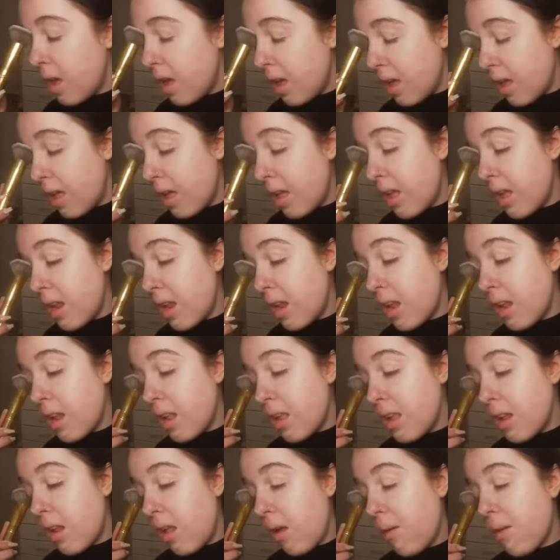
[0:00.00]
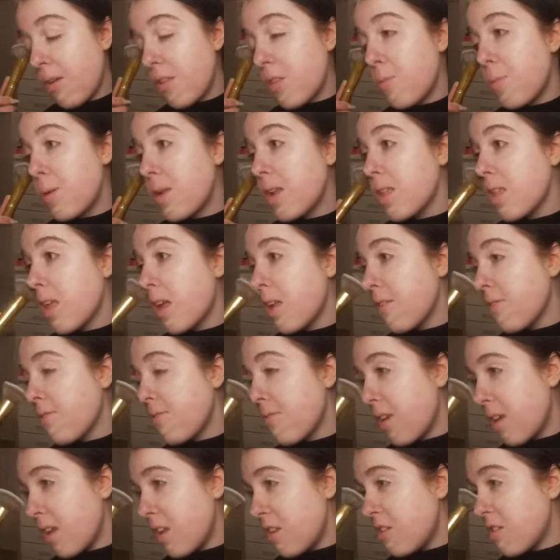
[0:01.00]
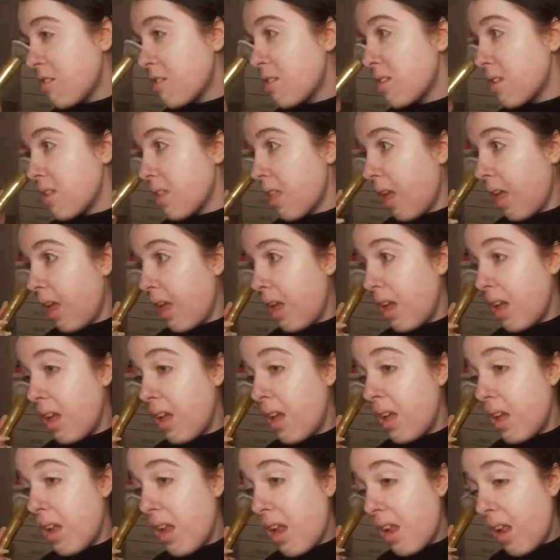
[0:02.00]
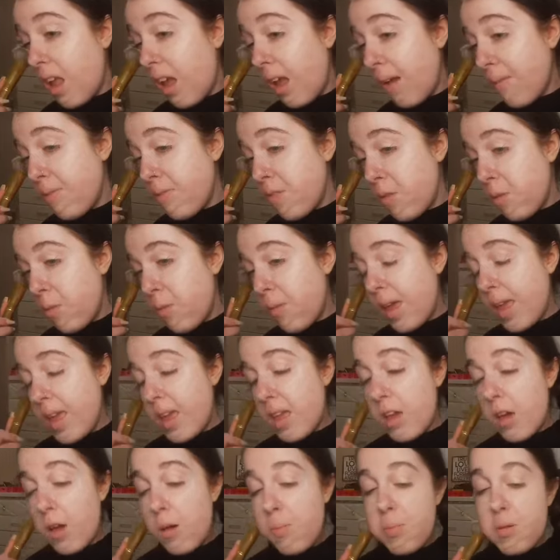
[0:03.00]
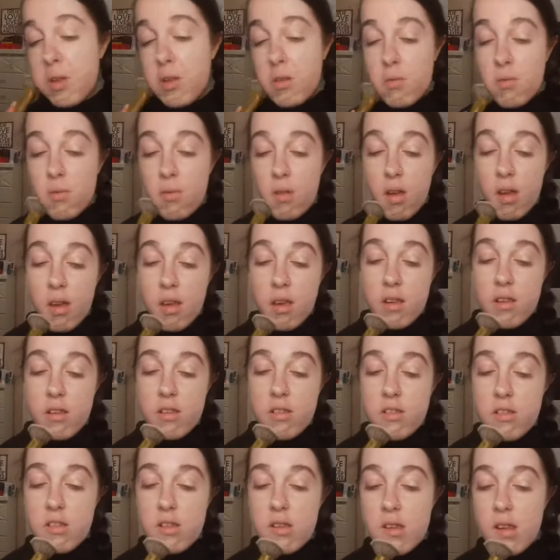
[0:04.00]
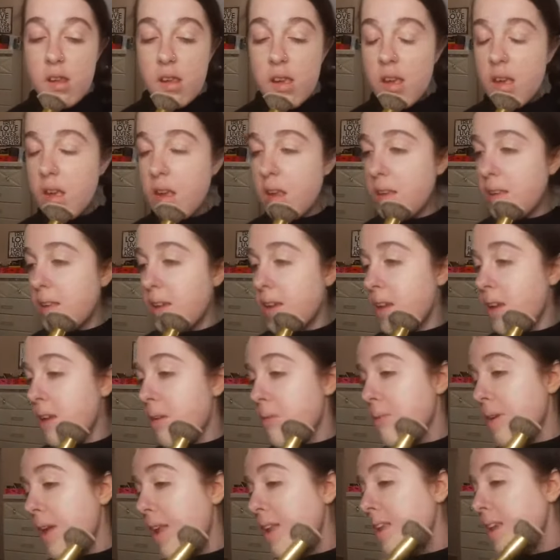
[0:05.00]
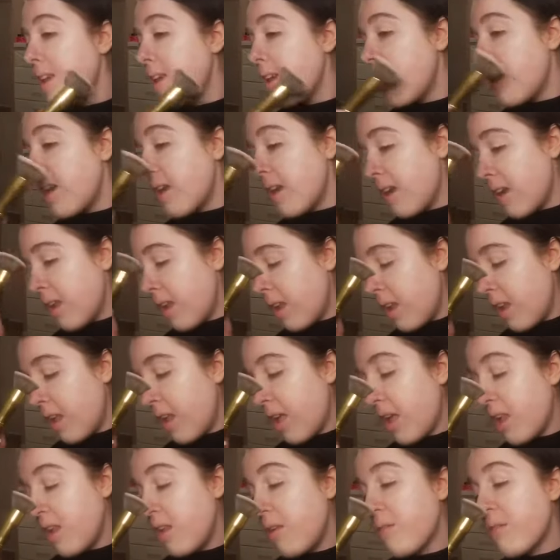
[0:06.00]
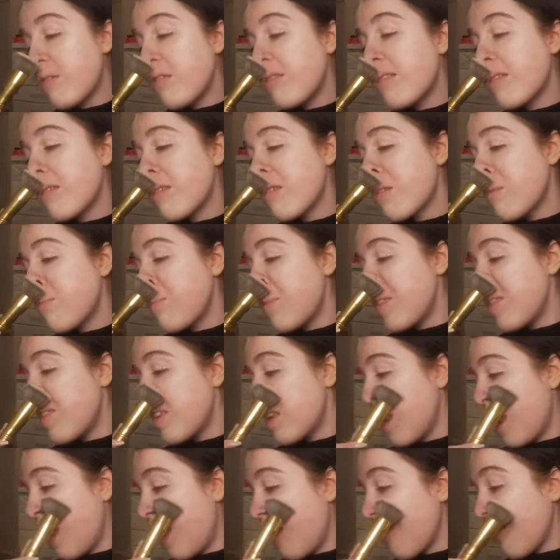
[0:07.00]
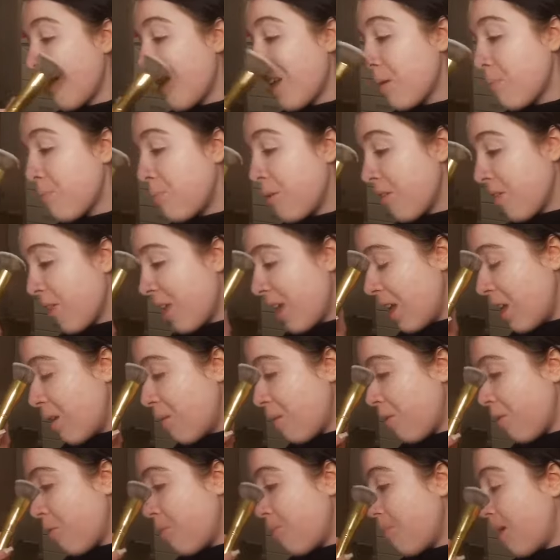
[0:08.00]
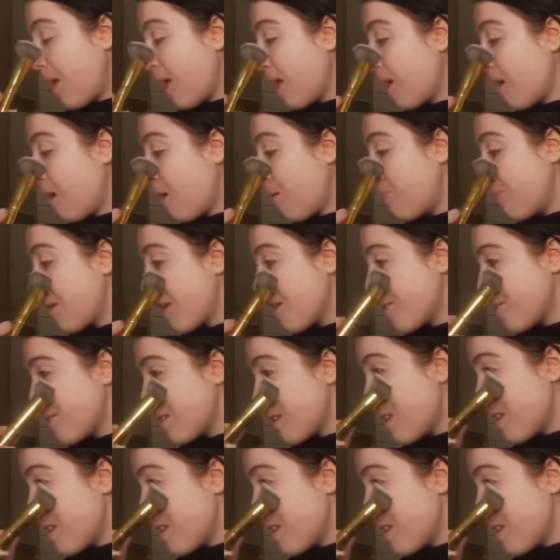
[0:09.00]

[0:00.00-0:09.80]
And you know, it's been a lot of fun just to like not have to wake up and rush to get ready, and you can just spend the day like playing with makeup. That's